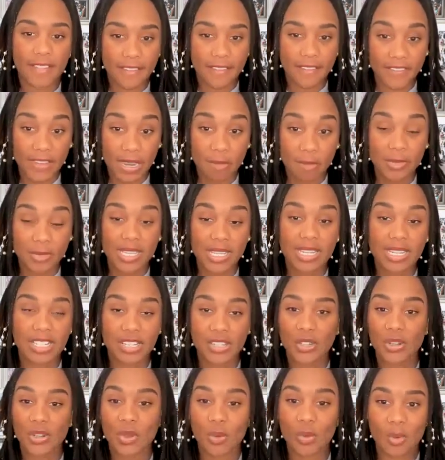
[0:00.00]
family
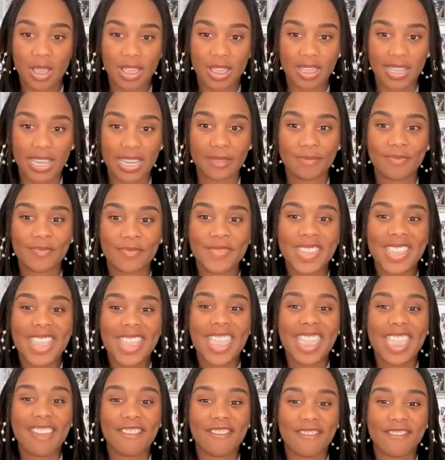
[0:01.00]
digital wallet
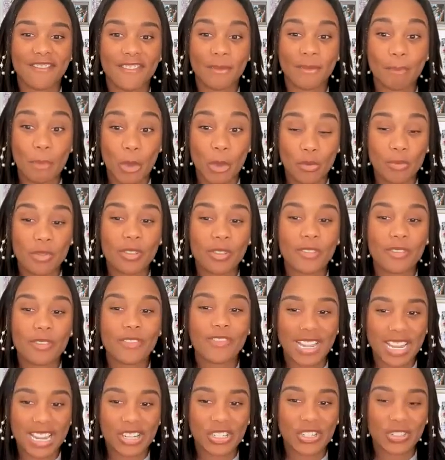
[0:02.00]
and mobile
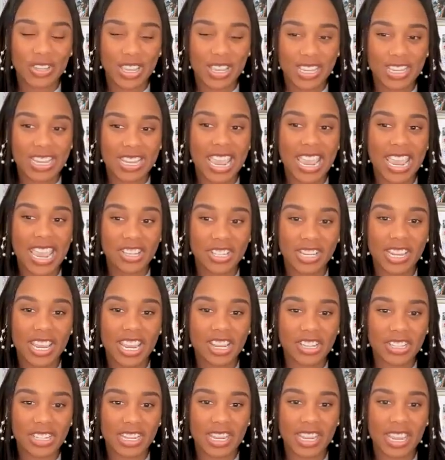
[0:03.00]
financial
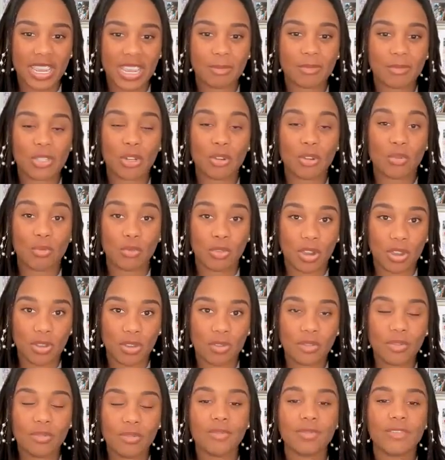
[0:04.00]
education game to grow,